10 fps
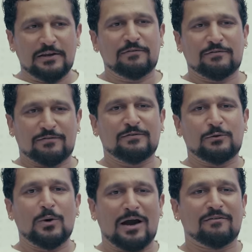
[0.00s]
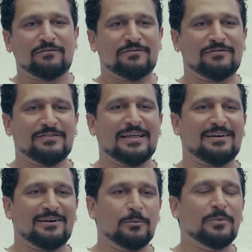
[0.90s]
if you have
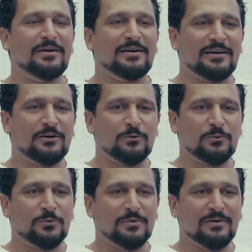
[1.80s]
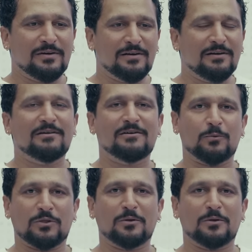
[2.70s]
that ability to learn